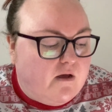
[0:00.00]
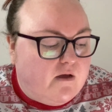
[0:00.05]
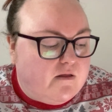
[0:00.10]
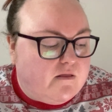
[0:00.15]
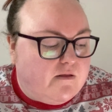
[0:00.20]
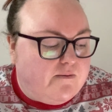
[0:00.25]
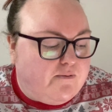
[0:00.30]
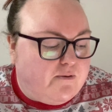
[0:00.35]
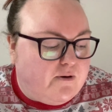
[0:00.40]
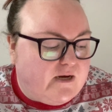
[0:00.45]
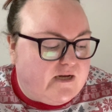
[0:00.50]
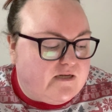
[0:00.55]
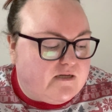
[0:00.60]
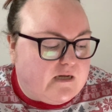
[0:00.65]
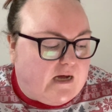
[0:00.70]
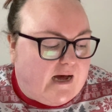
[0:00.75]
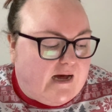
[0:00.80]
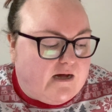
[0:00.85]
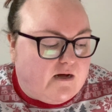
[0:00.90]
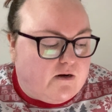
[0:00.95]
The prince
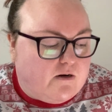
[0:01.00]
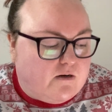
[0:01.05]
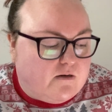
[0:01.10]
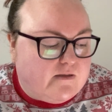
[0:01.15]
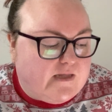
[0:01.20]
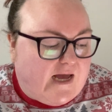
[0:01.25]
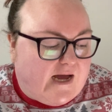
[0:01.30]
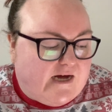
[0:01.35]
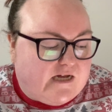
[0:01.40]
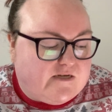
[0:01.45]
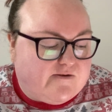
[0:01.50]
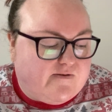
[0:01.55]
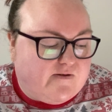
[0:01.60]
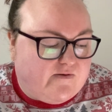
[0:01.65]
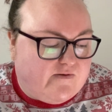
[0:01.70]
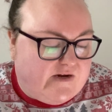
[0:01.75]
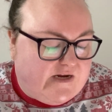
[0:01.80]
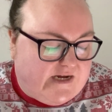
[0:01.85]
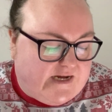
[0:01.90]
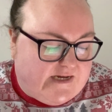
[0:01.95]
only asks for
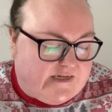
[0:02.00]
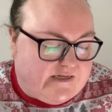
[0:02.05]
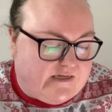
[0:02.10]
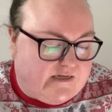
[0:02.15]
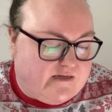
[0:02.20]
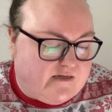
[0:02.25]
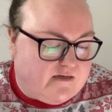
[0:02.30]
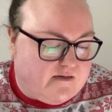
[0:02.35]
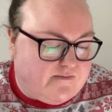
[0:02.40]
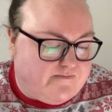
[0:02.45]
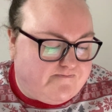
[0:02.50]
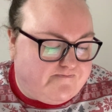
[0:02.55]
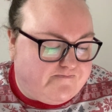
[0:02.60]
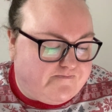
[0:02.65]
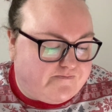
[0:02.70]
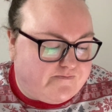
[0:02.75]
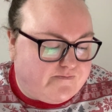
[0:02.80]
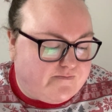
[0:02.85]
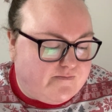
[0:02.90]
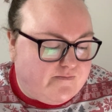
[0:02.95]
3 kisses,
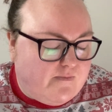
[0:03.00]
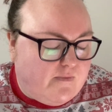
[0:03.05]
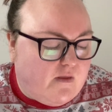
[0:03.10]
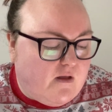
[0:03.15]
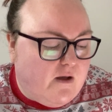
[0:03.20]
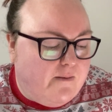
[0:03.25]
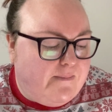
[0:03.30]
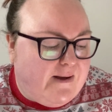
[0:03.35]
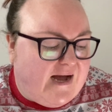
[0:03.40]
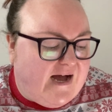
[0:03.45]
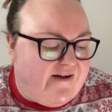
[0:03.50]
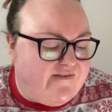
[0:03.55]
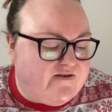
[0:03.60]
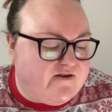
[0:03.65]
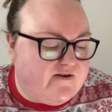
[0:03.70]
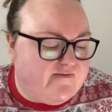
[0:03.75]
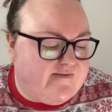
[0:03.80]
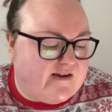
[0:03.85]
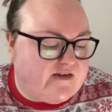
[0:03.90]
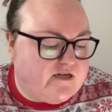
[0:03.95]
but
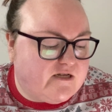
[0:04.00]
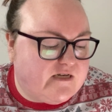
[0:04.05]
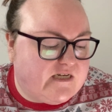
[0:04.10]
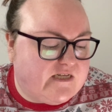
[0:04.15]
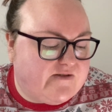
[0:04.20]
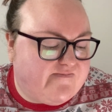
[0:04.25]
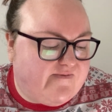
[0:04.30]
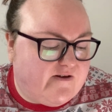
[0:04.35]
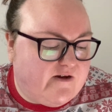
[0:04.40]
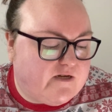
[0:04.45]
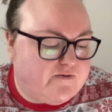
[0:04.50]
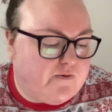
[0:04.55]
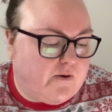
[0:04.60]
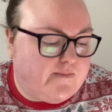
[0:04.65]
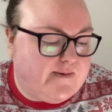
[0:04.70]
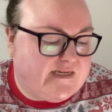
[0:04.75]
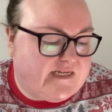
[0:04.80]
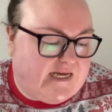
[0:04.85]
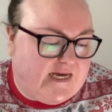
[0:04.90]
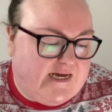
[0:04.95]
after Evangeline's first
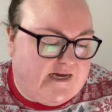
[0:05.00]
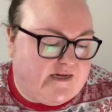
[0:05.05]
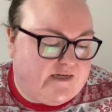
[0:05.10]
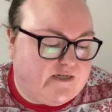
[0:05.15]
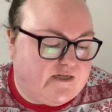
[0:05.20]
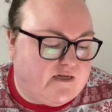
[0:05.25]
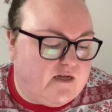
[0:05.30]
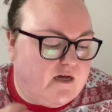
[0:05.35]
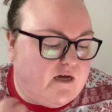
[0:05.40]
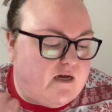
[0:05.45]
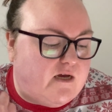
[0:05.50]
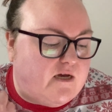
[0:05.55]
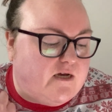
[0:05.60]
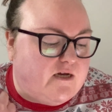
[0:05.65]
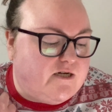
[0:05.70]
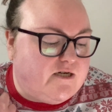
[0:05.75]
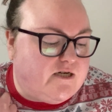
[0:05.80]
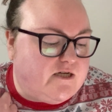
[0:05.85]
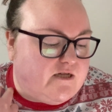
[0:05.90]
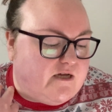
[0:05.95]
promised kiss,
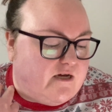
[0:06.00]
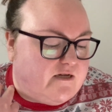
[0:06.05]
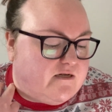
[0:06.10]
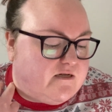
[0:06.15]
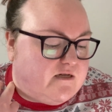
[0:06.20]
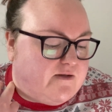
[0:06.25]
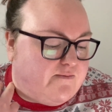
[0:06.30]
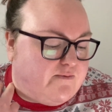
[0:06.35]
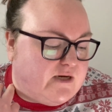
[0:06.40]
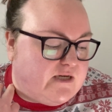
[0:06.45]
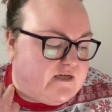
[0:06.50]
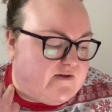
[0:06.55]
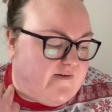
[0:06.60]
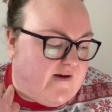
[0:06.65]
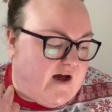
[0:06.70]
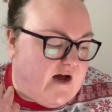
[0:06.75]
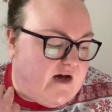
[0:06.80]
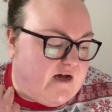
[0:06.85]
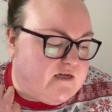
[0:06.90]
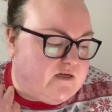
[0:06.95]
she learns that the Prince of
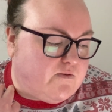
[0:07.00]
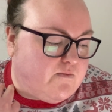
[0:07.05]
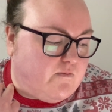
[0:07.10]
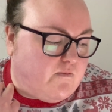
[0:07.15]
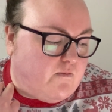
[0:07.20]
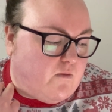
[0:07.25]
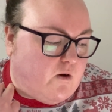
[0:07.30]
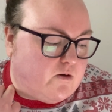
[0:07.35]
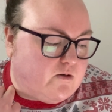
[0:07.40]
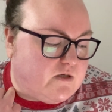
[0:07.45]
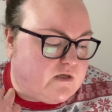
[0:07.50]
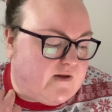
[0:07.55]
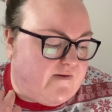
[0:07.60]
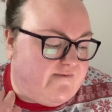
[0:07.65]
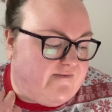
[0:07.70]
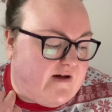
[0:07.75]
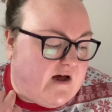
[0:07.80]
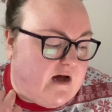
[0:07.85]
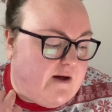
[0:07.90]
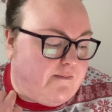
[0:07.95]
Hearts wants
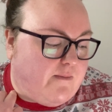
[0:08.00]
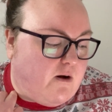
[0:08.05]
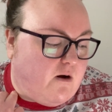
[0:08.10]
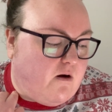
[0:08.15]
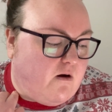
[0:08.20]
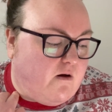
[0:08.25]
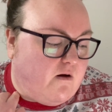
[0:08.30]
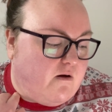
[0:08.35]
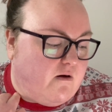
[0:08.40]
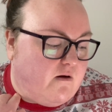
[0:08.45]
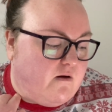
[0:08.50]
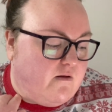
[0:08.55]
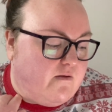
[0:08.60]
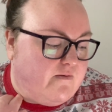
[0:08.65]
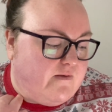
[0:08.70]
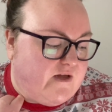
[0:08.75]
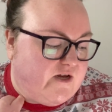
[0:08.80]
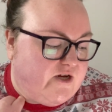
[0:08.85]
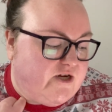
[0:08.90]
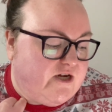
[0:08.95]
far more
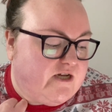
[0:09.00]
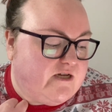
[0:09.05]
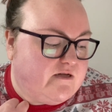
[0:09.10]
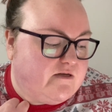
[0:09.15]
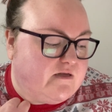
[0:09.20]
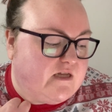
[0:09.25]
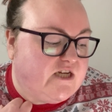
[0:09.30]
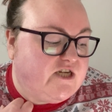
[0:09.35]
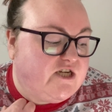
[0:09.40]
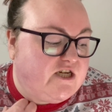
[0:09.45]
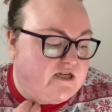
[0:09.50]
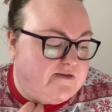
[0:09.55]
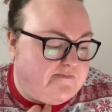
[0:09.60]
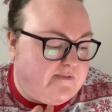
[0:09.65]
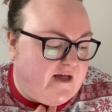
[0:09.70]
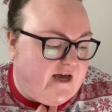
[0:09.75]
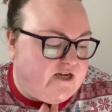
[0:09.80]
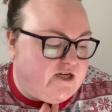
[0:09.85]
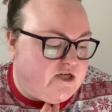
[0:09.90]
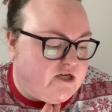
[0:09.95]
than she's
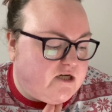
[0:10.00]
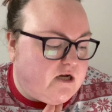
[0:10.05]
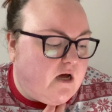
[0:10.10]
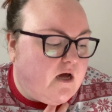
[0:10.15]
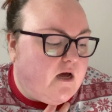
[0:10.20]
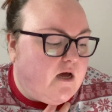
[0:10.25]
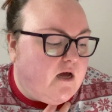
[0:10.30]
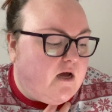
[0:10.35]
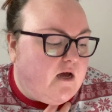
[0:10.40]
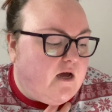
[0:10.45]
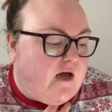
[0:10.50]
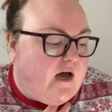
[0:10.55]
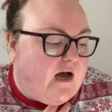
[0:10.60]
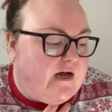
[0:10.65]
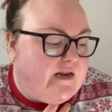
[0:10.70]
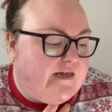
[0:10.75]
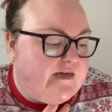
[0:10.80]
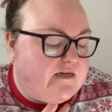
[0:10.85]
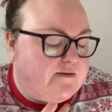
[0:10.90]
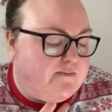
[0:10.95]
pledged,
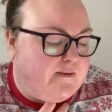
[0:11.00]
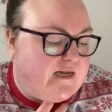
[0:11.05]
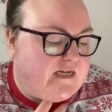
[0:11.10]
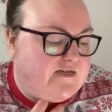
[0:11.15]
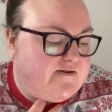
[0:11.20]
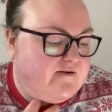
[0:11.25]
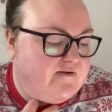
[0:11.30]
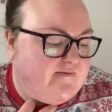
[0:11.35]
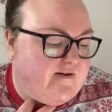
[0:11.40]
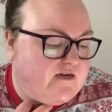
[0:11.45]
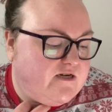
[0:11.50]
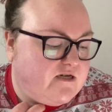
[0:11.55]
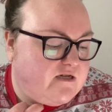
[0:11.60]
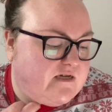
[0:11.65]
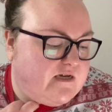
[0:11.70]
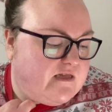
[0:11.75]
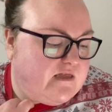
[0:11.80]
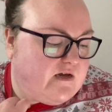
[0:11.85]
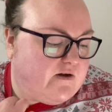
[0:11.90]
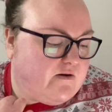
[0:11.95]
and his plans for
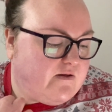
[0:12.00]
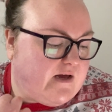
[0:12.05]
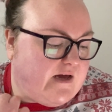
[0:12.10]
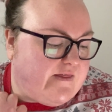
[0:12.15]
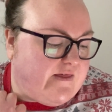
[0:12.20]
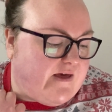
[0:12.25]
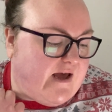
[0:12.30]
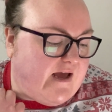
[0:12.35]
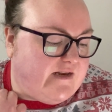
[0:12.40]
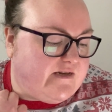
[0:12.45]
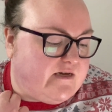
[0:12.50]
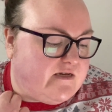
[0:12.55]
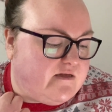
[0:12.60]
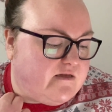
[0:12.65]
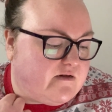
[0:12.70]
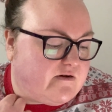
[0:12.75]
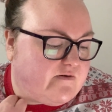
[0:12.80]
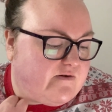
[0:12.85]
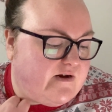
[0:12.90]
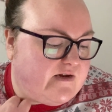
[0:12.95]
Evangeline that will either end in
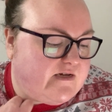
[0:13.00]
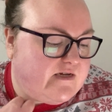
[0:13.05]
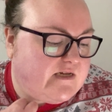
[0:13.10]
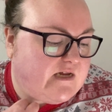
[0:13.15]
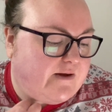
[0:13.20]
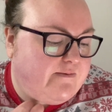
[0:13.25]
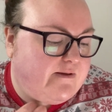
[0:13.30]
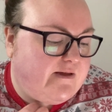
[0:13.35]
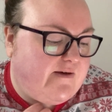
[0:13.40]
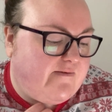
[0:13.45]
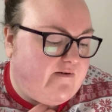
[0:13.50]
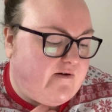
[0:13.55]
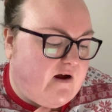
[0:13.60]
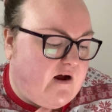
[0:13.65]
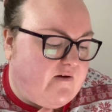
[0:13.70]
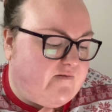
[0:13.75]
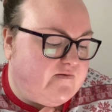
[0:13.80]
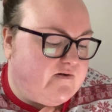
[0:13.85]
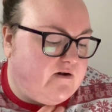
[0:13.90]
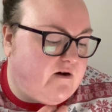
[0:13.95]
the greatest happily ever
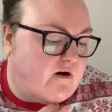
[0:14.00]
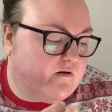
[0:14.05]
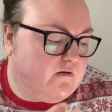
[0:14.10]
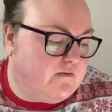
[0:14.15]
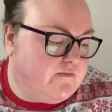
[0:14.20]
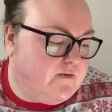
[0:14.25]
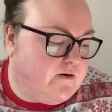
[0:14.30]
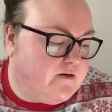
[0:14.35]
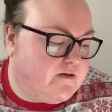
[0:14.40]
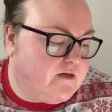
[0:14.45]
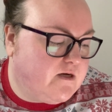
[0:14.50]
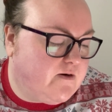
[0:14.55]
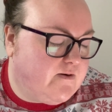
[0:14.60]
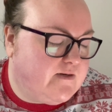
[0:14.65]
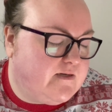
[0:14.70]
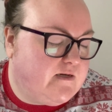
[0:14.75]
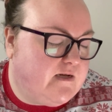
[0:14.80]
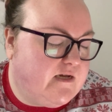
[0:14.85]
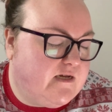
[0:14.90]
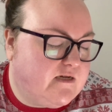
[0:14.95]
after or the most
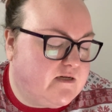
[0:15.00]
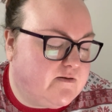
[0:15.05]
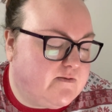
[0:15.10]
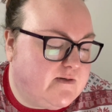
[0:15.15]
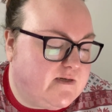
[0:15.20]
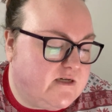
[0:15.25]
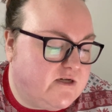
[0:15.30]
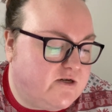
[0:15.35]
exquisite